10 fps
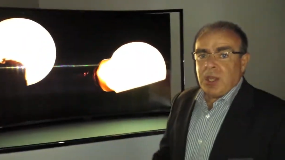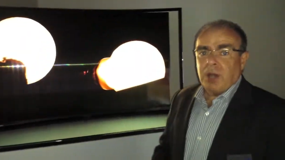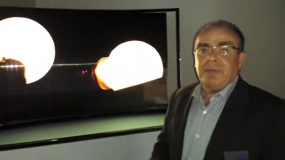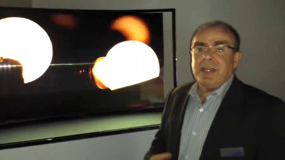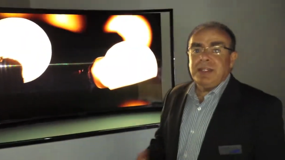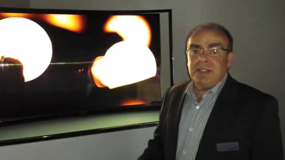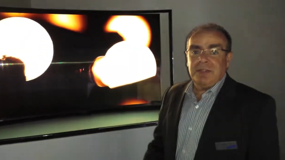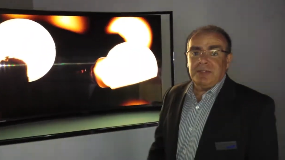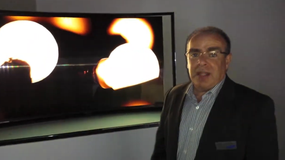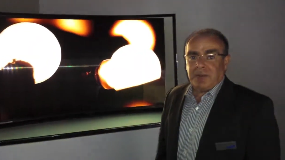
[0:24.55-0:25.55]
of any
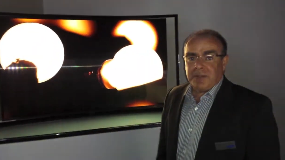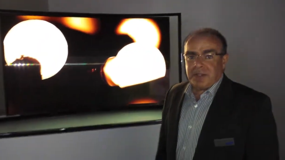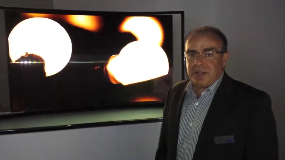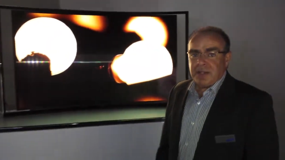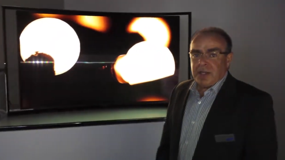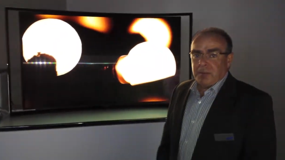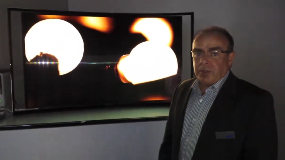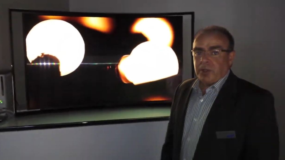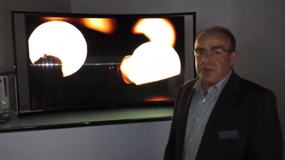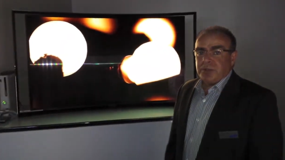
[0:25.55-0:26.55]
TV out there,
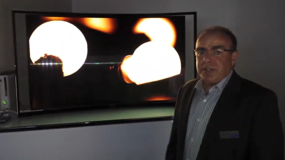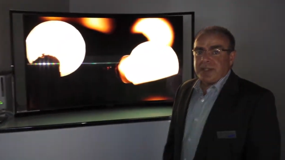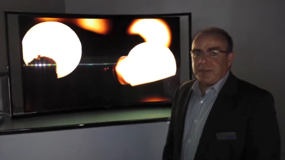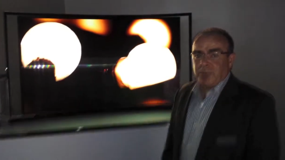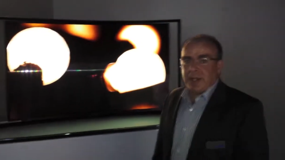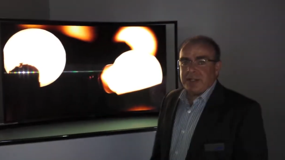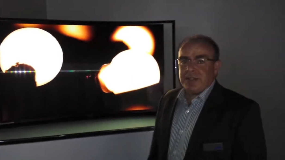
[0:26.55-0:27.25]
but also is as bright